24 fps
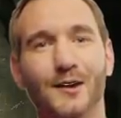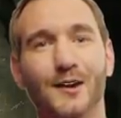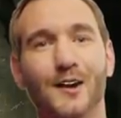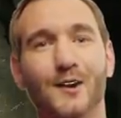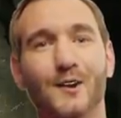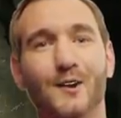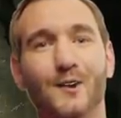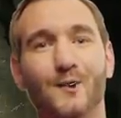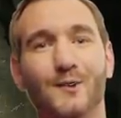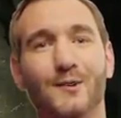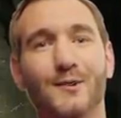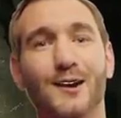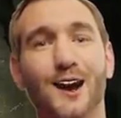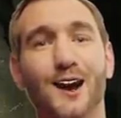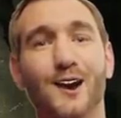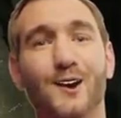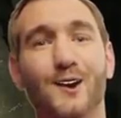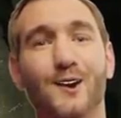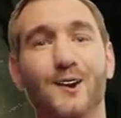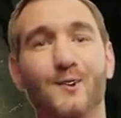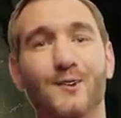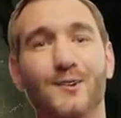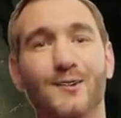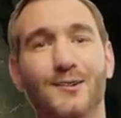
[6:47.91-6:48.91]
I will
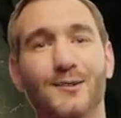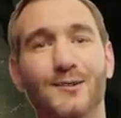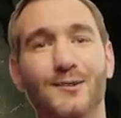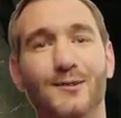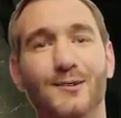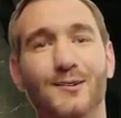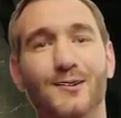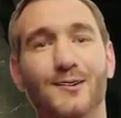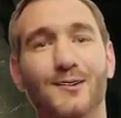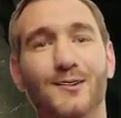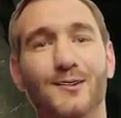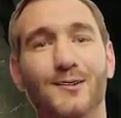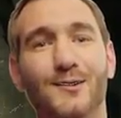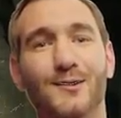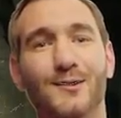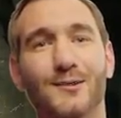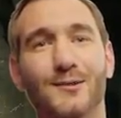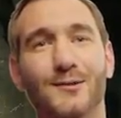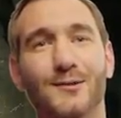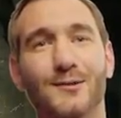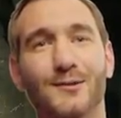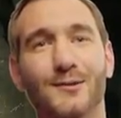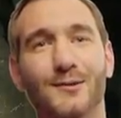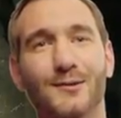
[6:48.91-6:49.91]
dwell among the people of
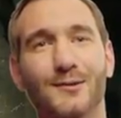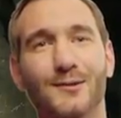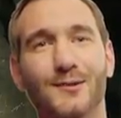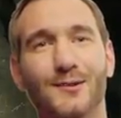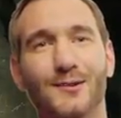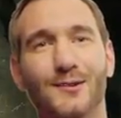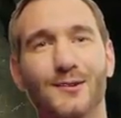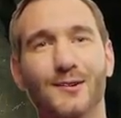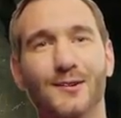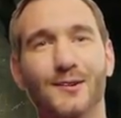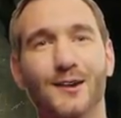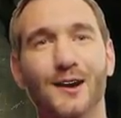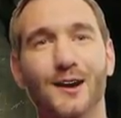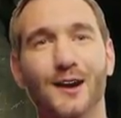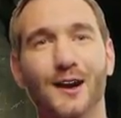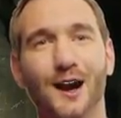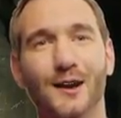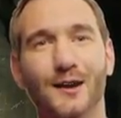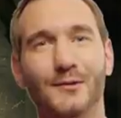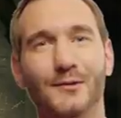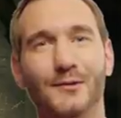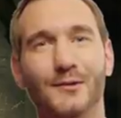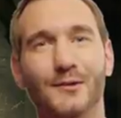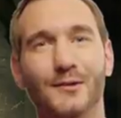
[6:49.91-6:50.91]
Israel, and
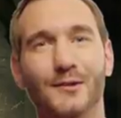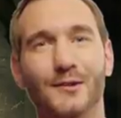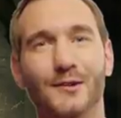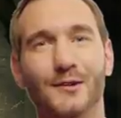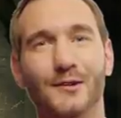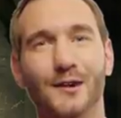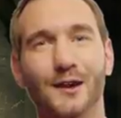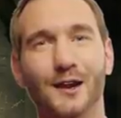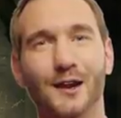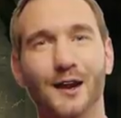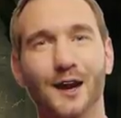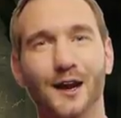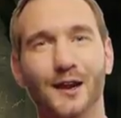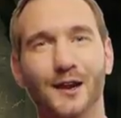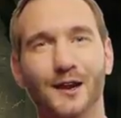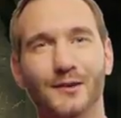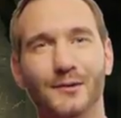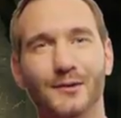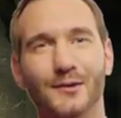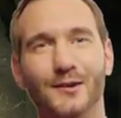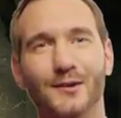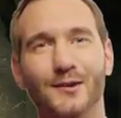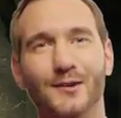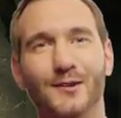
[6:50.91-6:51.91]
will be their
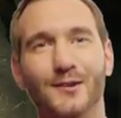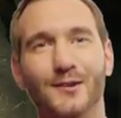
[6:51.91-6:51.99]
God.